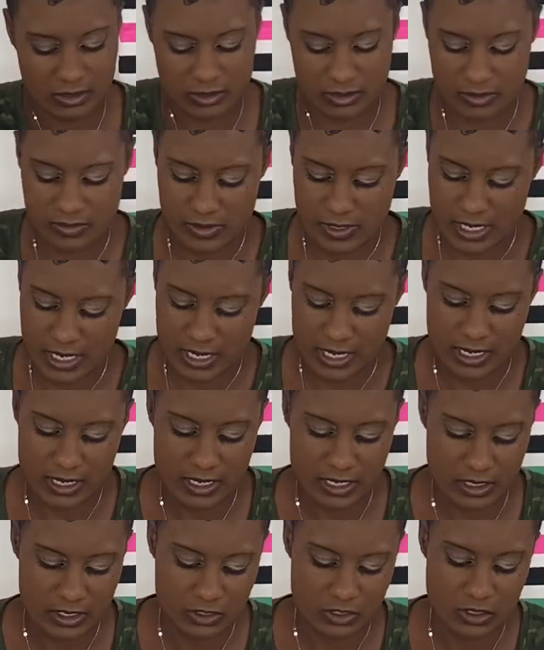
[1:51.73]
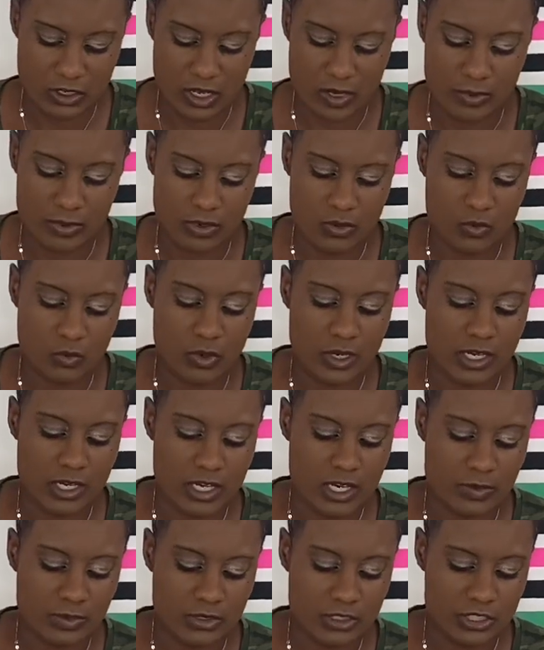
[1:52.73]
Okay, so I'll put 1 cup
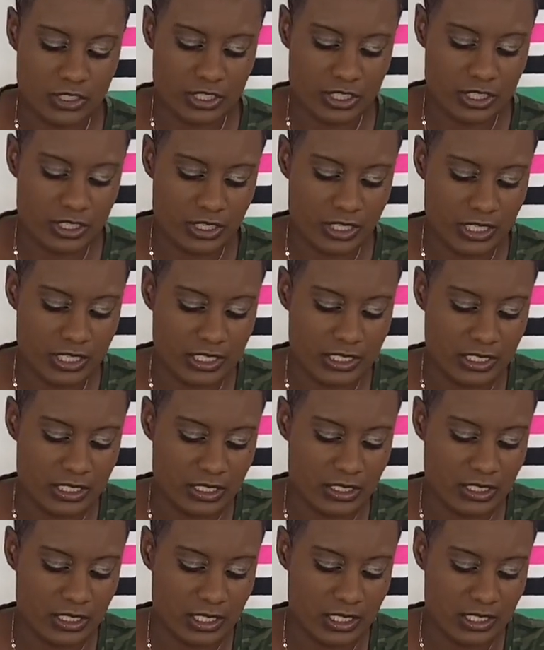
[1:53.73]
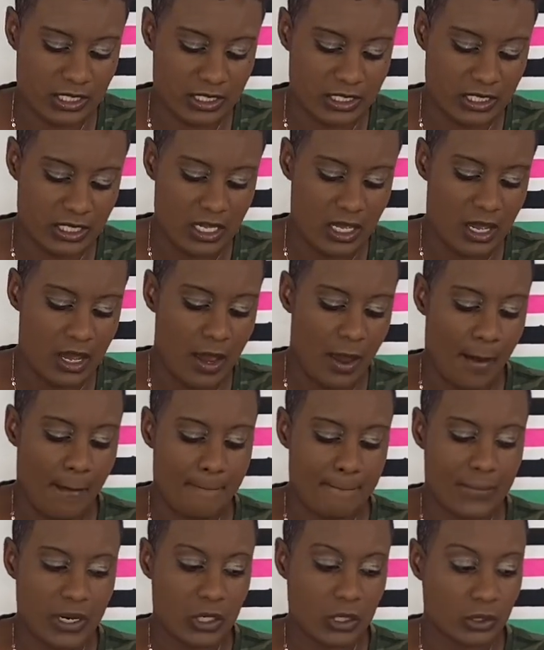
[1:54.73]
of sugar into this
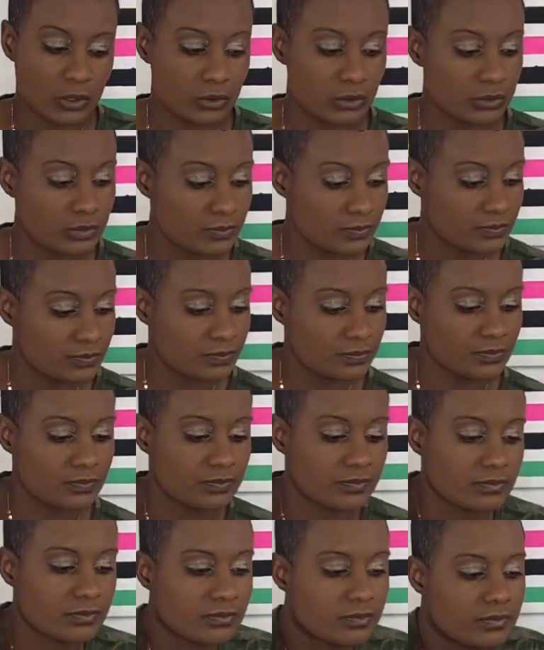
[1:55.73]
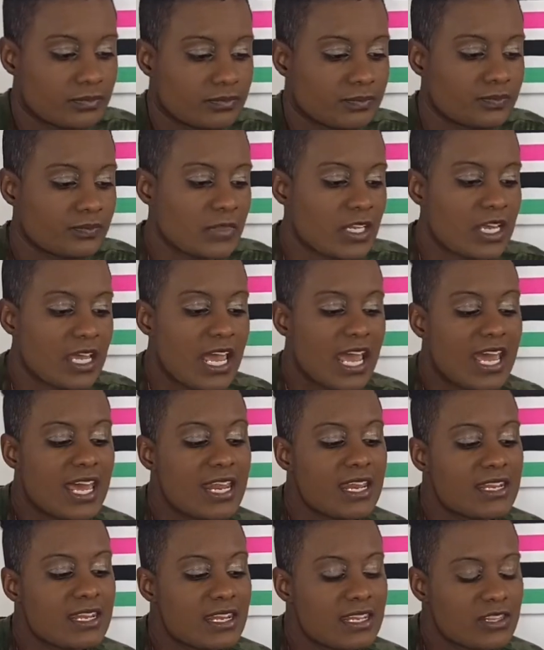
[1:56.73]
bowl. And
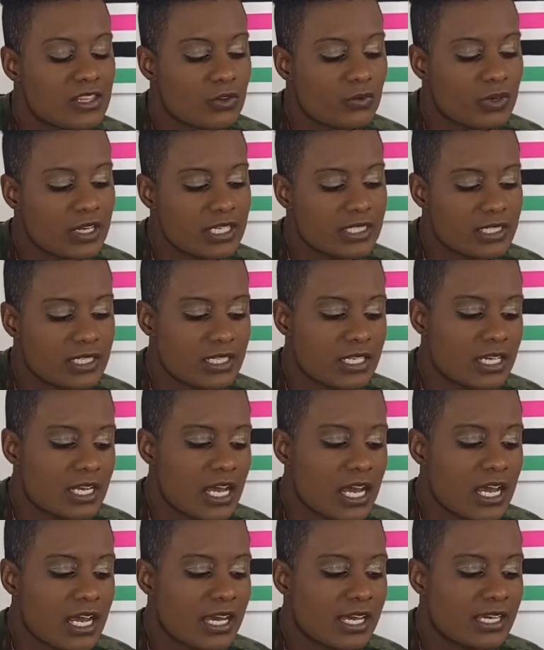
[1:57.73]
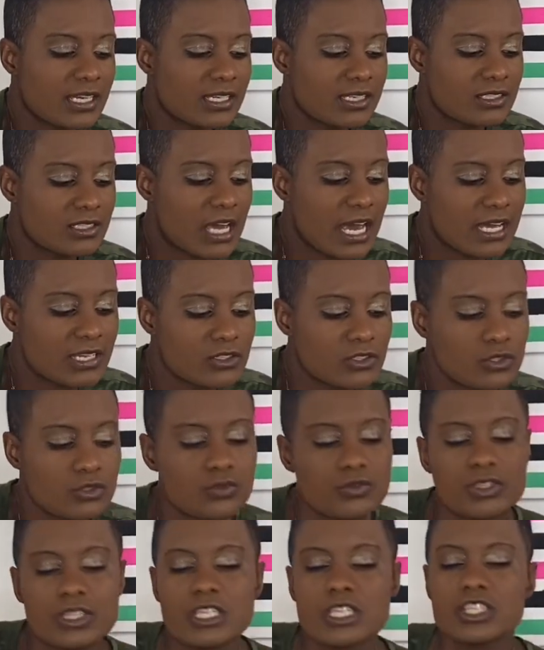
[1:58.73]
the reason that I do
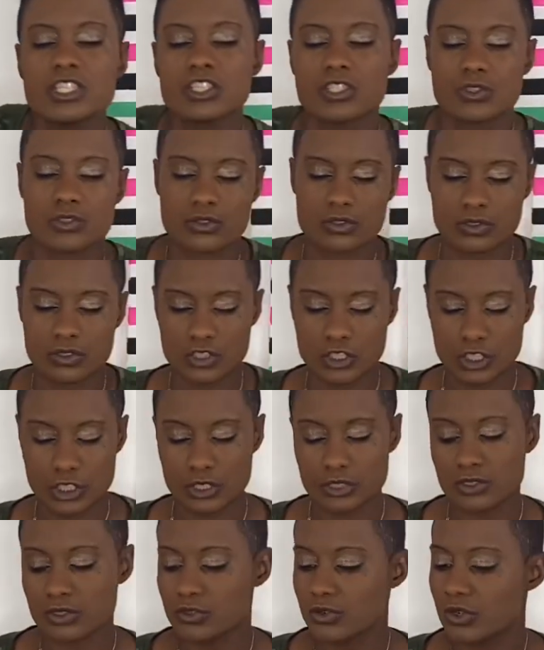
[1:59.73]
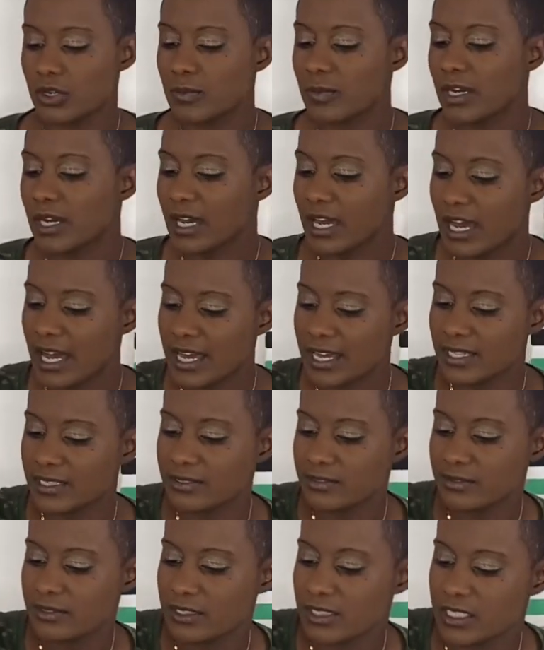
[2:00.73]
this sugar scrub a lot
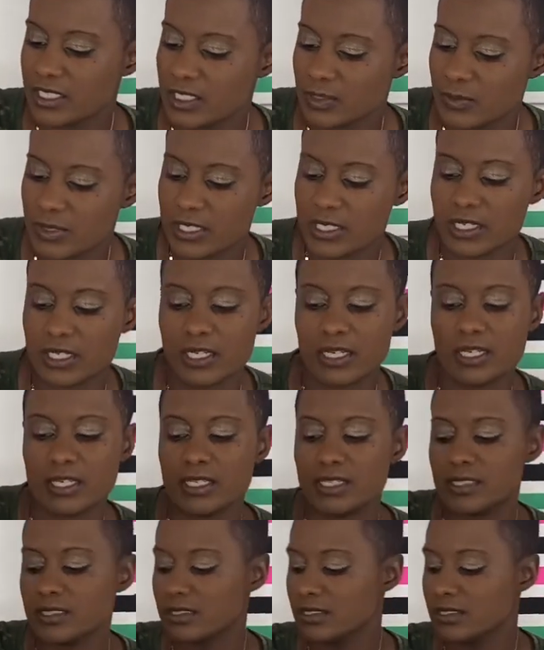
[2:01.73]
is because